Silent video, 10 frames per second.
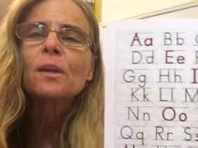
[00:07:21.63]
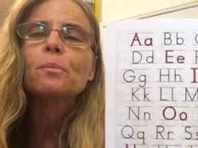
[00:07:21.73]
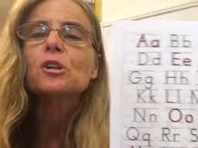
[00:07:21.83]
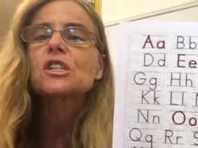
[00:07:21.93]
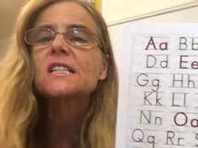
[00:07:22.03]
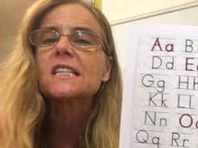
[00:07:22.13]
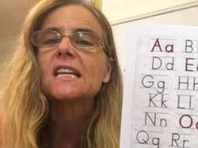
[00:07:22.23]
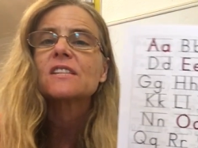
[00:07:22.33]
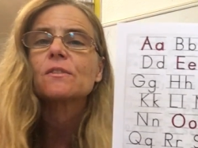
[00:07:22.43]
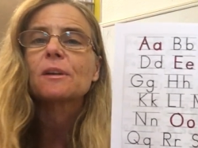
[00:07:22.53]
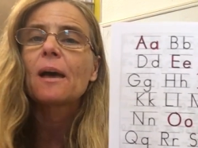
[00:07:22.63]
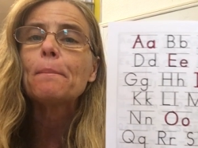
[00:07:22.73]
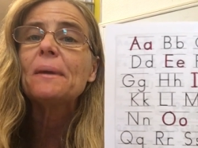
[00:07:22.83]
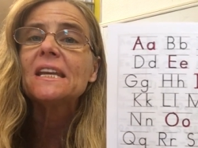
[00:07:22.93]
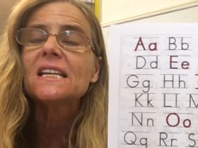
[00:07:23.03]
purchase things from
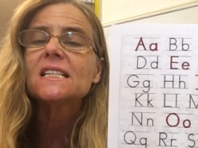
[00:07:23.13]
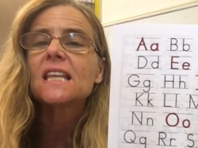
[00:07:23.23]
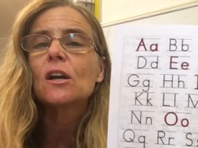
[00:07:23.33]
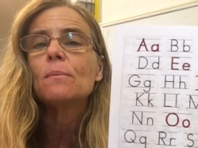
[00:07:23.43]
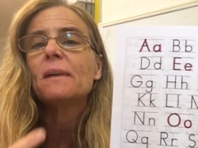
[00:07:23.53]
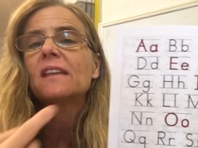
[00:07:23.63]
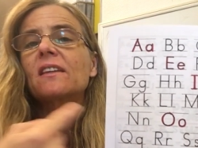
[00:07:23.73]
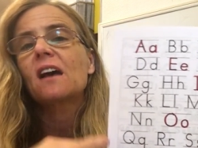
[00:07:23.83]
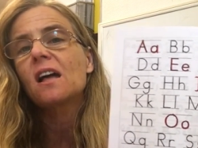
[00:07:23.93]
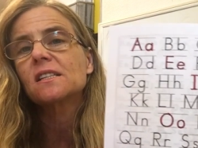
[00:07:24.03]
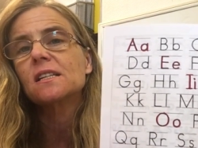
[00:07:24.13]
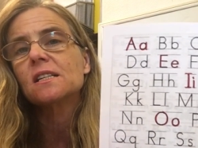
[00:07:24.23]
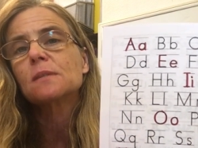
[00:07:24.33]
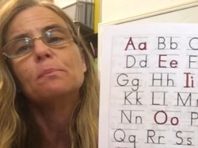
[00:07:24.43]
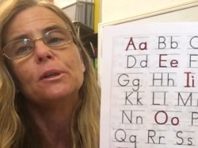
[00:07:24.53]
companies, they'll make the
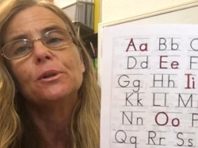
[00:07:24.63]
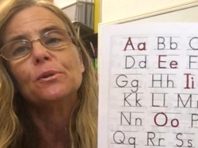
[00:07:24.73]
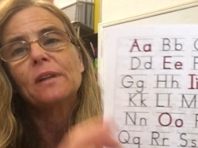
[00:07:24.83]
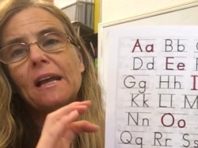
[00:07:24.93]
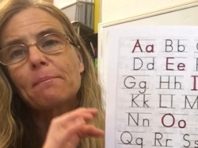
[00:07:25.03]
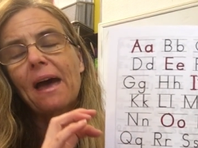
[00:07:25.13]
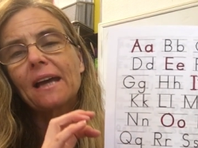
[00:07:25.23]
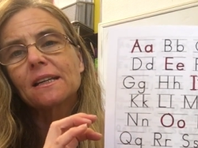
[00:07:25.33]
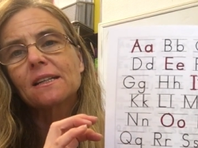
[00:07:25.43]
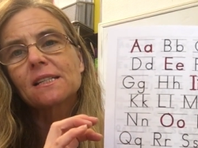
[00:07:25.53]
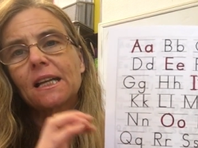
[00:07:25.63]
consonants blue like magnets,